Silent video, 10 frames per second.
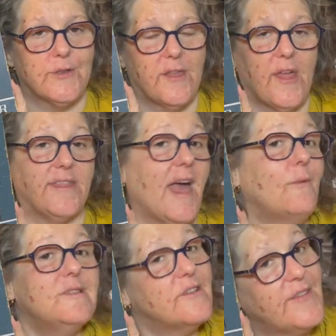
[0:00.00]
So I thought that
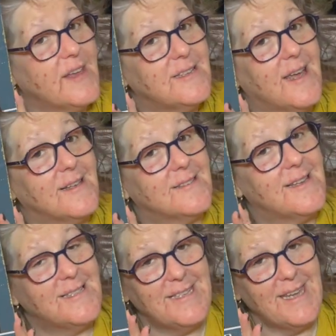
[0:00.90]
was a
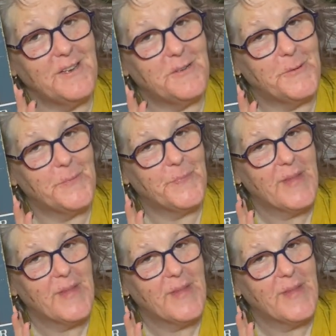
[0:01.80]
fantastic deal.